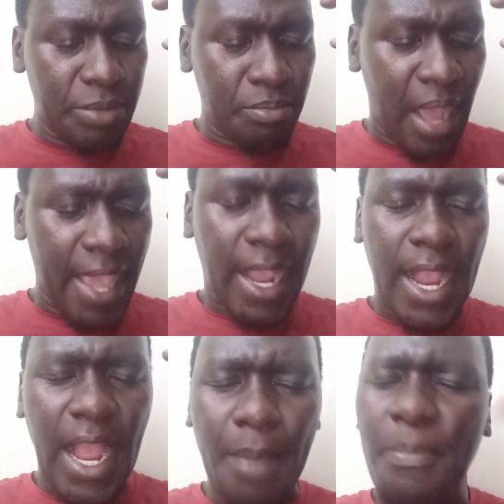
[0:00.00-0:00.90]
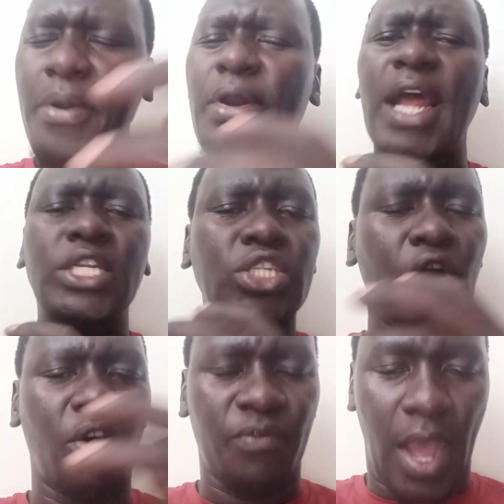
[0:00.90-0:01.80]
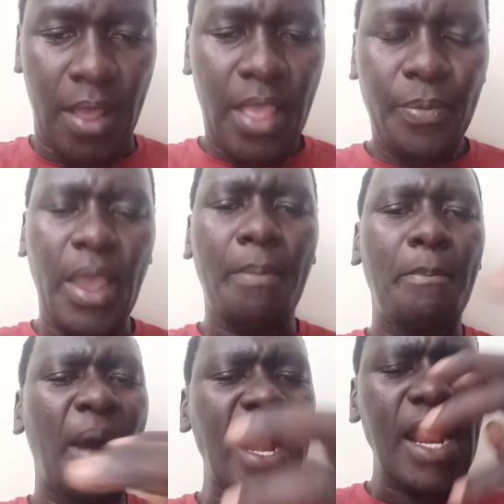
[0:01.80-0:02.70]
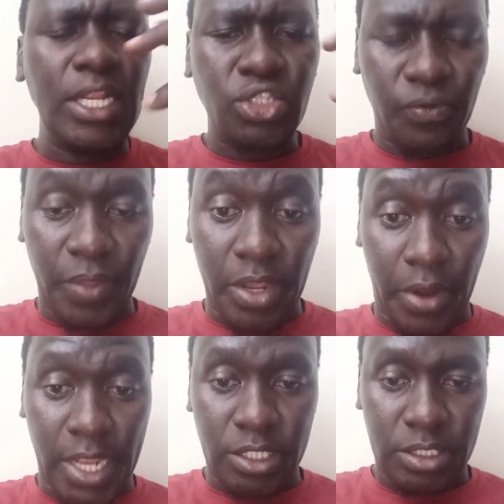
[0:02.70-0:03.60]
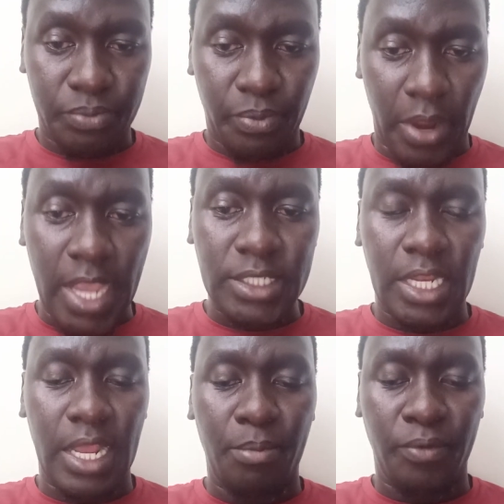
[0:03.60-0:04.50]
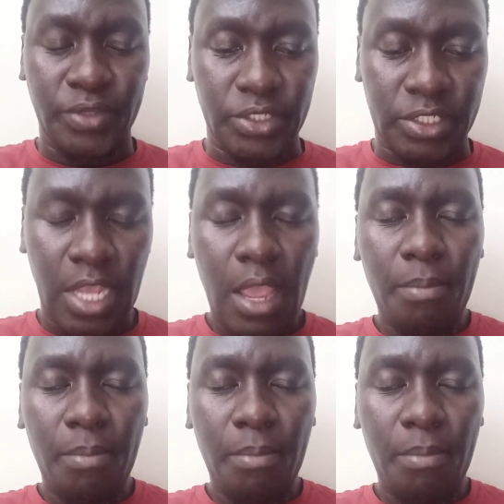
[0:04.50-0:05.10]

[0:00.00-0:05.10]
my cup runs over, the abundance of the grace. Praise the name of Jesus.